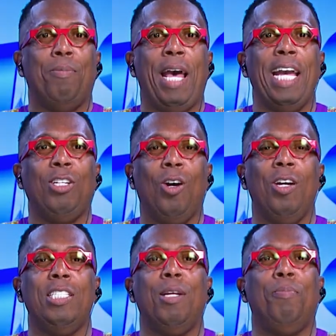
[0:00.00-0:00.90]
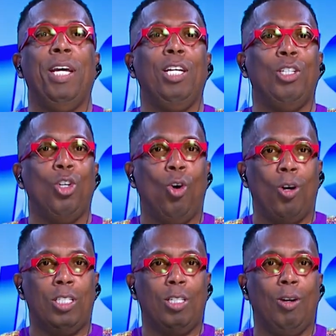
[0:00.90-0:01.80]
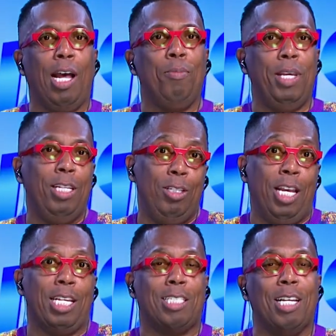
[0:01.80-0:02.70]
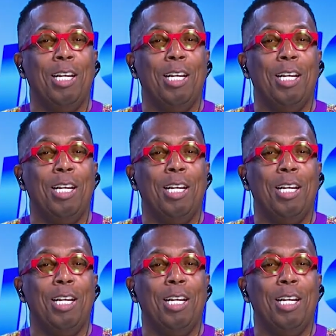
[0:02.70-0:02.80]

back door is the bigger door. So, I mean, yes.